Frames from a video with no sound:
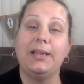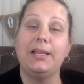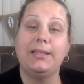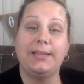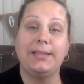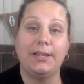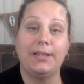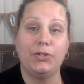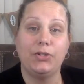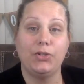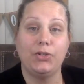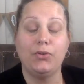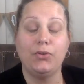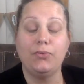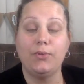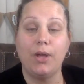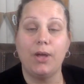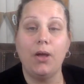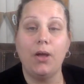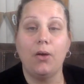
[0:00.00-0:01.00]
as you
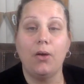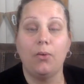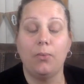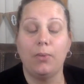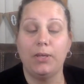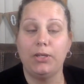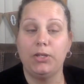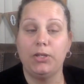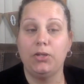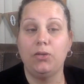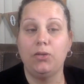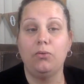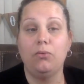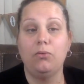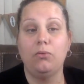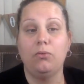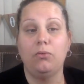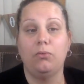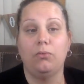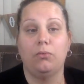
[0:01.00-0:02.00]
know, when
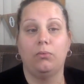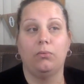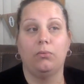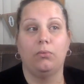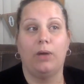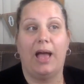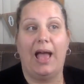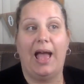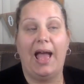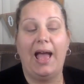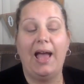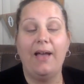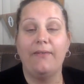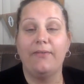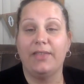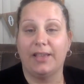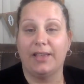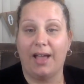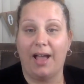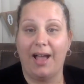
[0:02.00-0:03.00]
you have
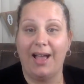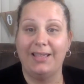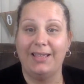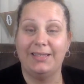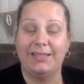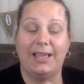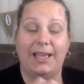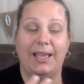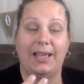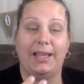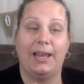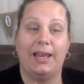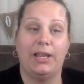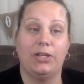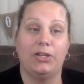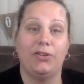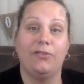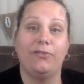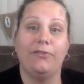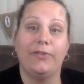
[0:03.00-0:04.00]
the content and
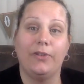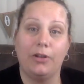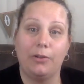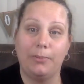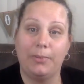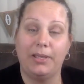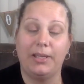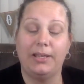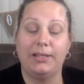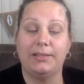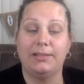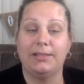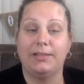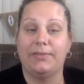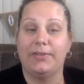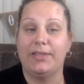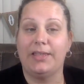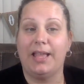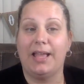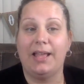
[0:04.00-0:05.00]
you film it and stuff
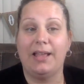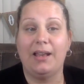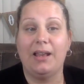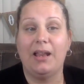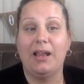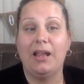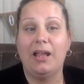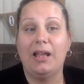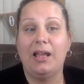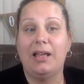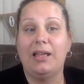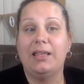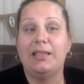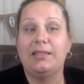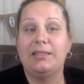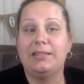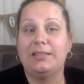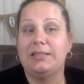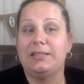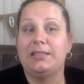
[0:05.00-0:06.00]
like that,
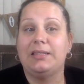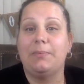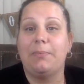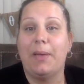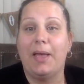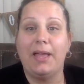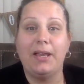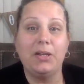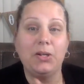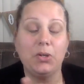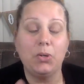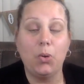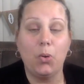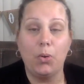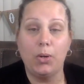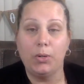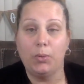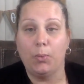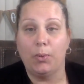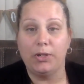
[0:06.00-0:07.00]
depending
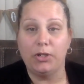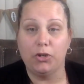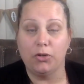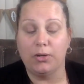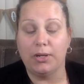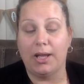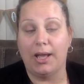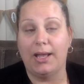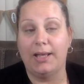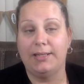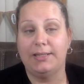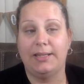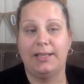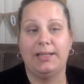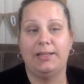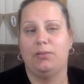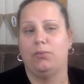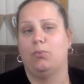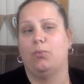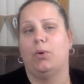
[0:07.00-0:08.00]
on what your
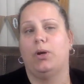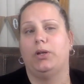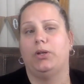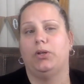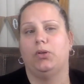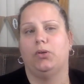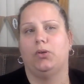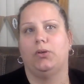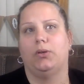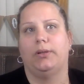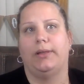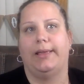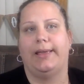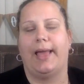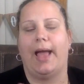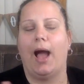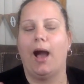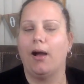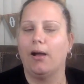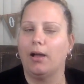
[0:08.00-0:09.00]
content and what your
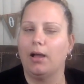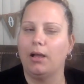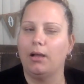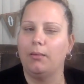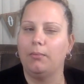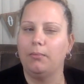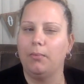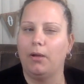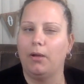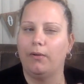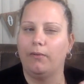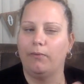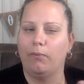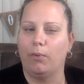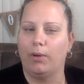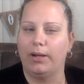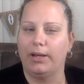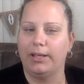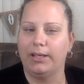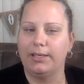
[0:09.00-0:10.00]
outcome of
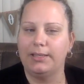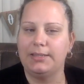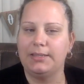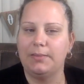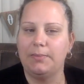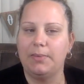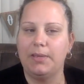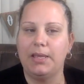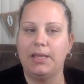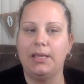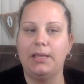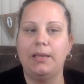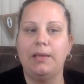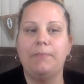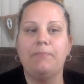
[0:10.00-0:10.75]
wanting it to be,